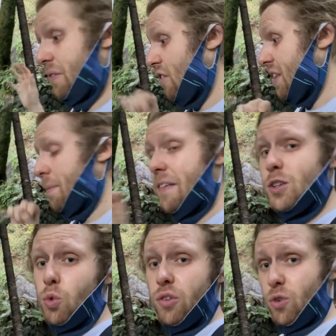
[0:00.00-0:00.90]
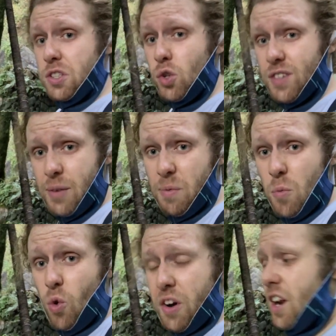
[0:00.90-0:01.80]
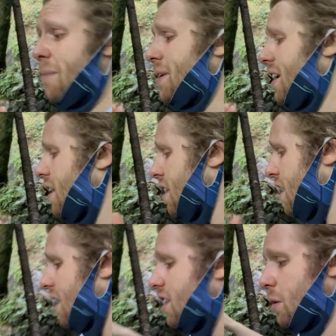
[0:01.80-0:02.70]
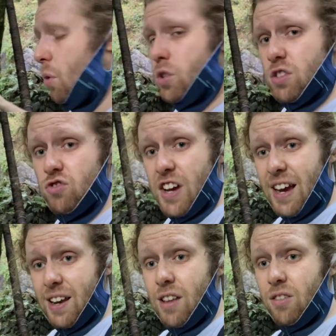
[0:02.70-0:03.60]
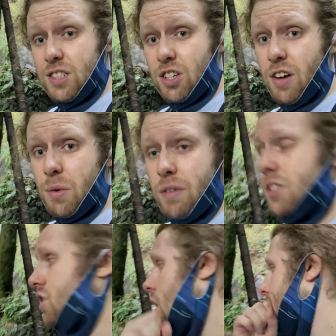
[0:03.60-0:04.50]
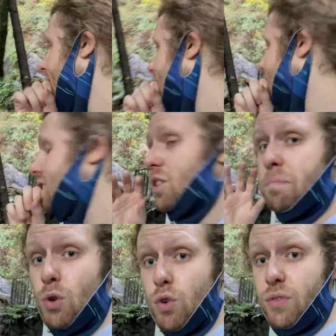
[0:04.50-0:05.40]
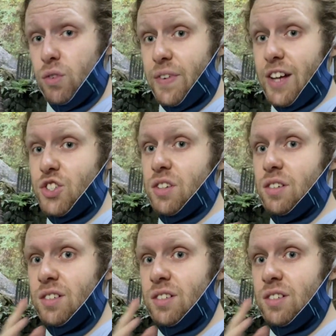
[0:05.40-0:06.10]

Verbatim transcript: The favorite thing about this waterfall is all the time we've been walking up here, you walk directly alongside where it's going. It's such a beautiful fashion.